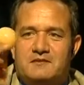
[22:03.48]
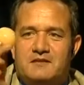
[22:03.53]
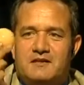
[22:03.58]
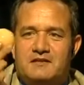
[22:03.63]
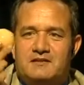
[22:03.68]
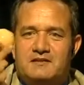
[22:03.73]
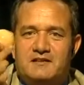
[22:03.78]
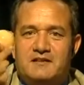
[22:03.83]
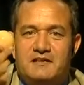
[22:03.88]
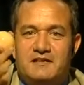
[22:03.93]

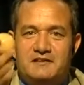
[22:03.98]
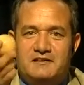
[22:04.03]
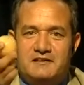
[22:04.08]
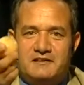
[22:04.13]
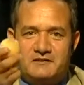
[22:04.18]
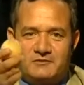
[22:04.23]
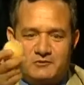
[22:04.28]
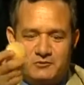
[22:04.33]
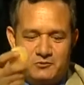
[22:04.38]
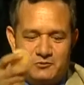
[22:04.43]
as a
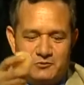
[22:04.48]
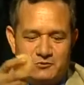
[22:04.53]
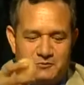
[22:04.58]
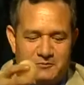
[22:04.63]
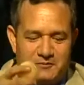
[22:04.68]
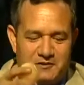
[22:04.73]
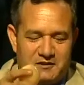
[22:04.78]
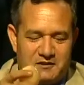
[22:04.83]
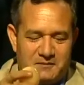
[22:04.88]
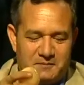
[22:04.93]
gilding to
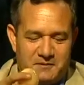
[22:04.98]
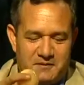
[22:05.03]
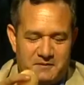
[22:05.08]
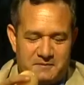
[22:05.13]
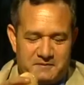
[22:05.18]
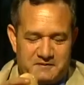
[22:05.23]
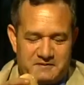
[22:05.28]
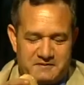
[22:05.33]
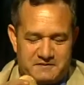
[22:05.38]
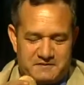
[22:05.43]
my
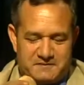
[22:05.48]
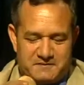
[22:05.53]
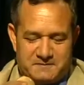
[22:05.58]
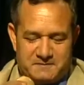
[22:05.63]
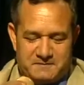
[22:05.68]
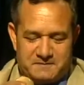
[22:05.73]
papers,